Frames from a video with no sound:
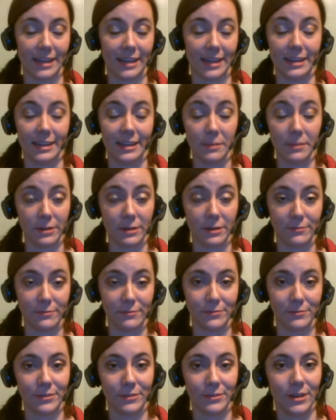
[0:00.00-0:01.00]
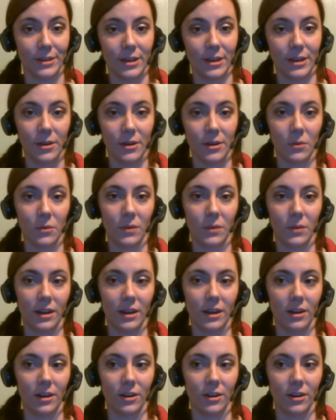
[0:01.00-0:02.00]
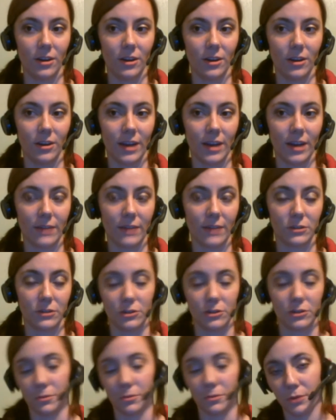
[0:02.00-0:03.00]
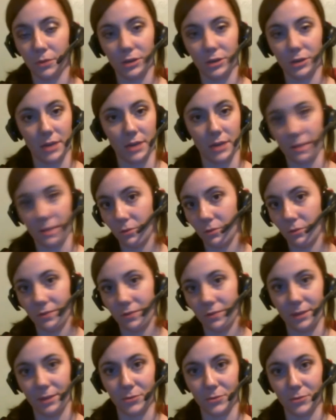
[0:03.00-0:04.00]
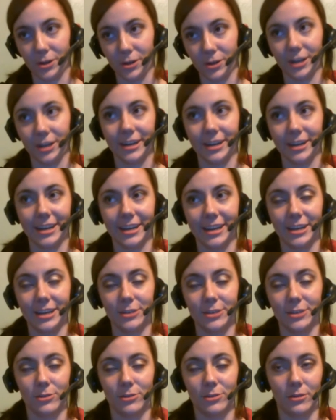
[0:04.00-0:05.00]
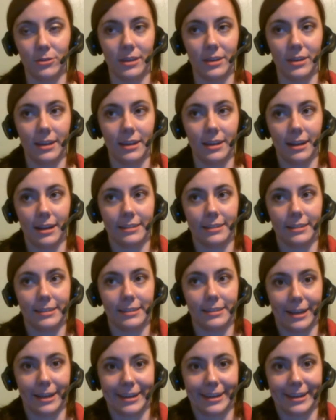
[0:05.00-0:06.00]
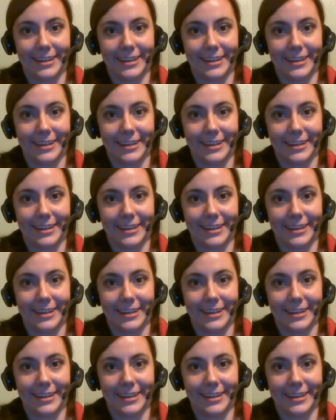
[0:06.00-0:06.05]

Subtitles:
debuff where after a certain point you can't move anymore. So he got stuck.